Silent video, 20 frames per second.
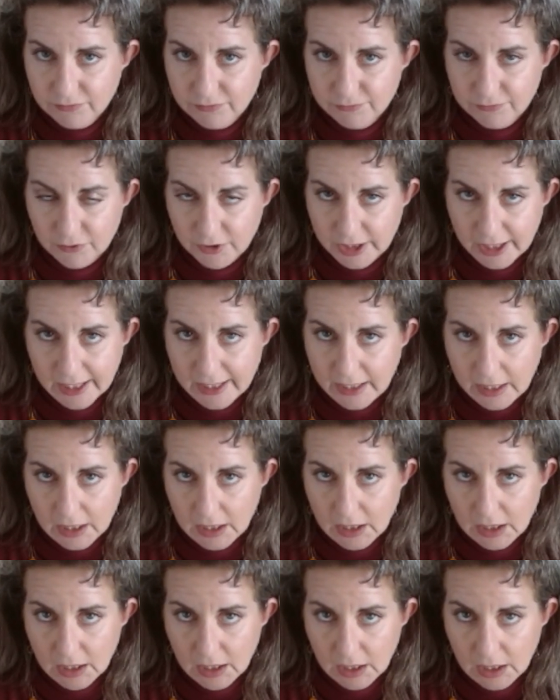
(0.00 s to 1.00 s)
forget it,
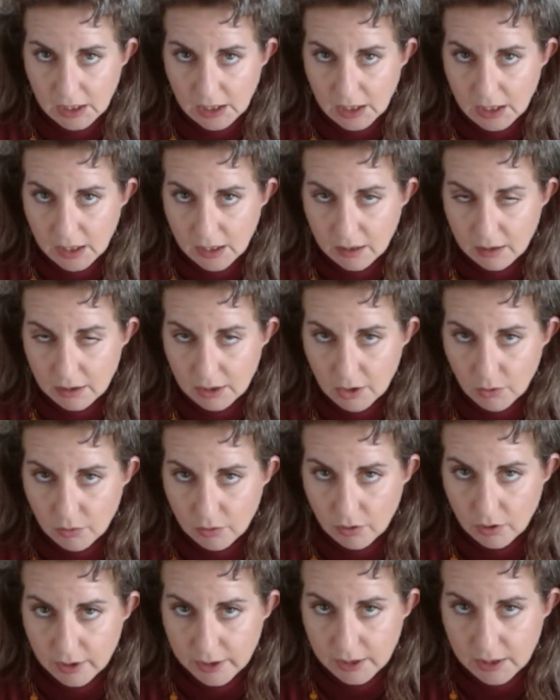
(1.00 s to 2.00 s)
going
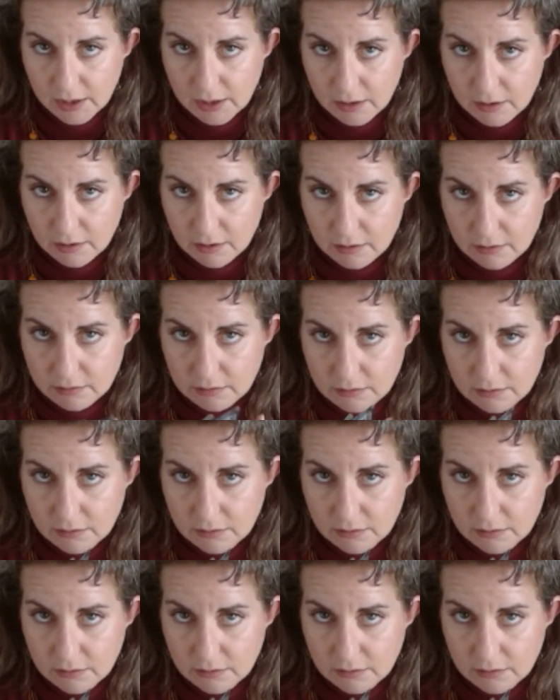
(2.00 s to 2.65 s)
on here